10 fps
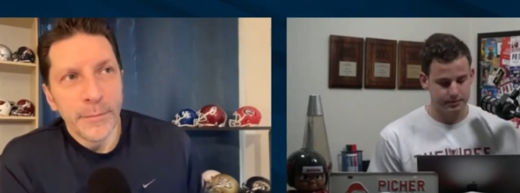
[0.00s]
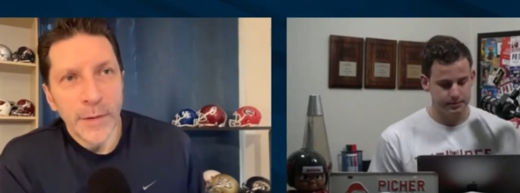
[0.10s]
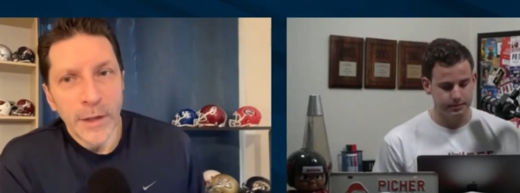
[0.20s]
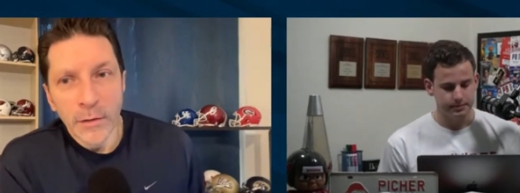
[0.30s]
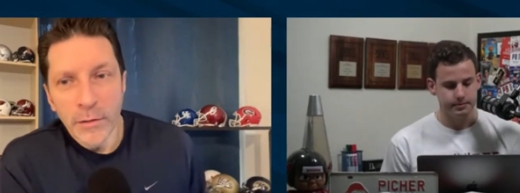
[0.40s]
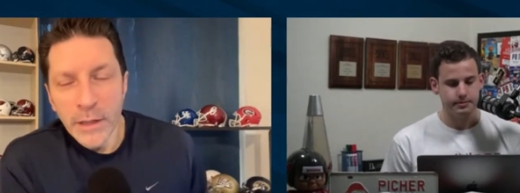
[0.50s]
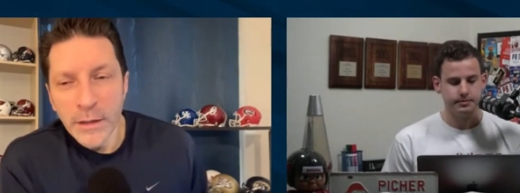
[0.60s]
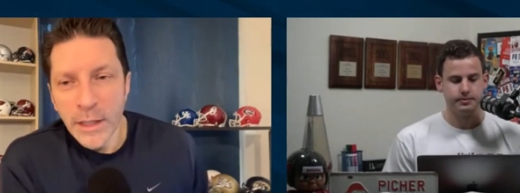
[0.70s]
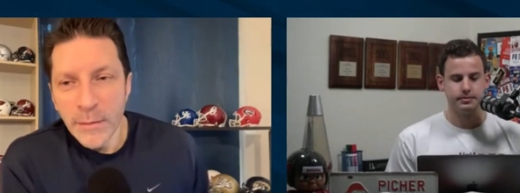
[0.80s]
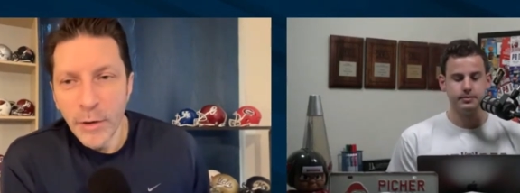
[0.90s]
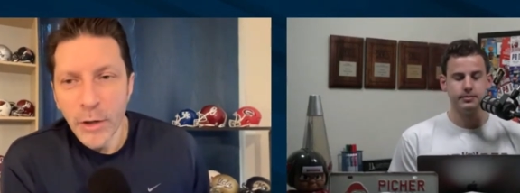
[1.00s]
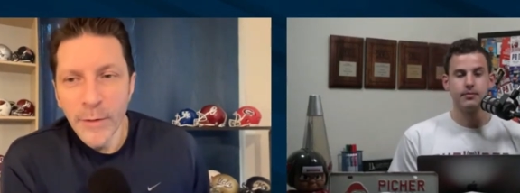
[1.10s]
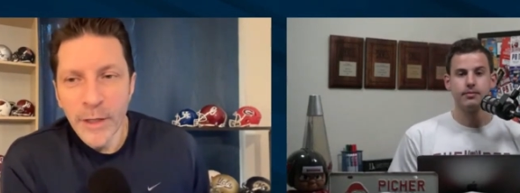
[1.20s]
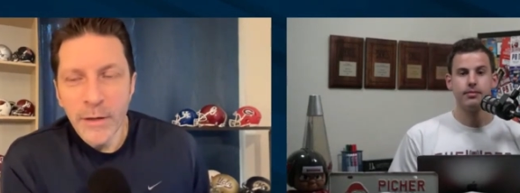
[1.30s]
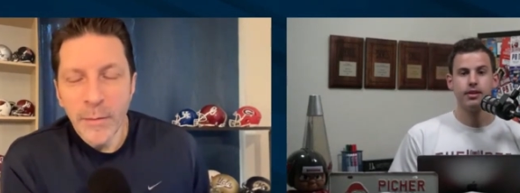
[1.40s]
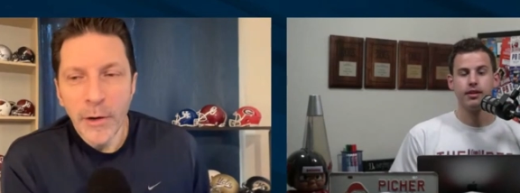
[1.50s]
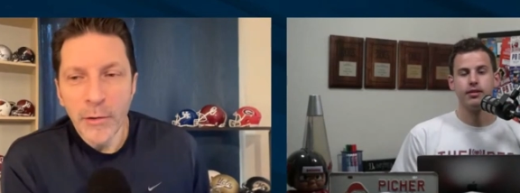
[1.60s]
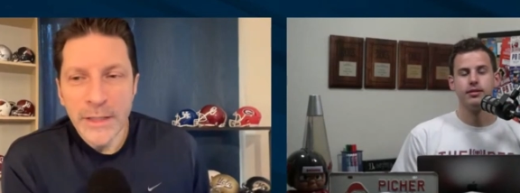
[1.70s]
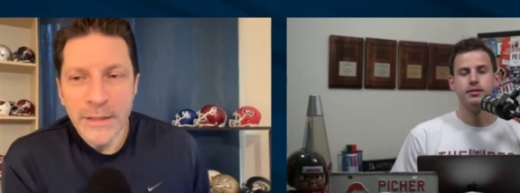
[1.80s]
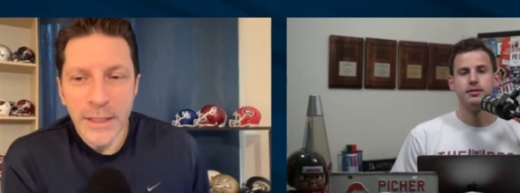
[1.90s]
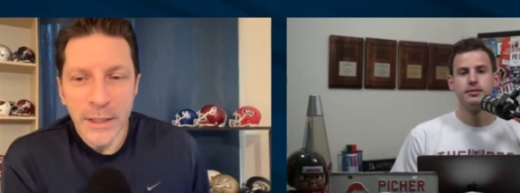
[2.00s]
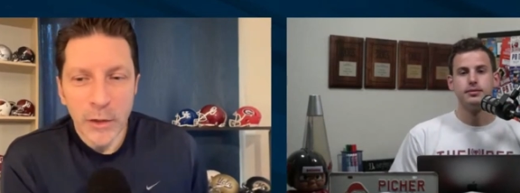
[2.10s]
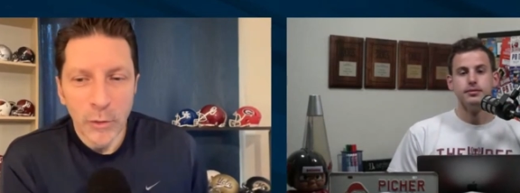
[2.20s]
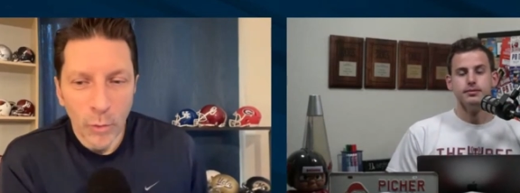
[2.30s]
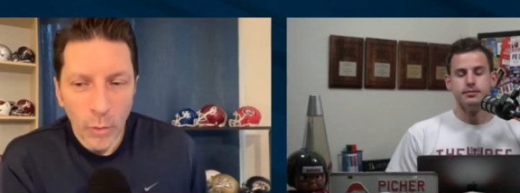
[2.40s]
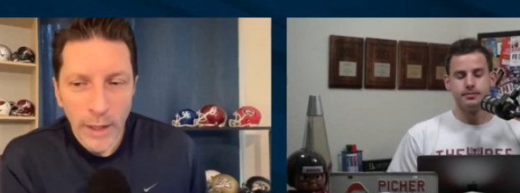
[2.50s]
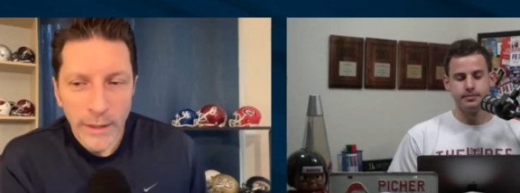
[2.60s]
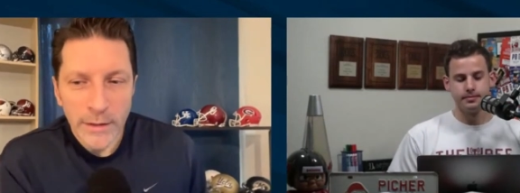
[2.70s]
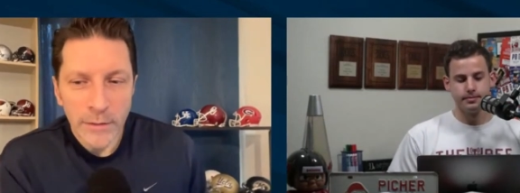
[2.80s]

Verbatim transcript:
Speaker 1: you don't get the permanent opponents that you want.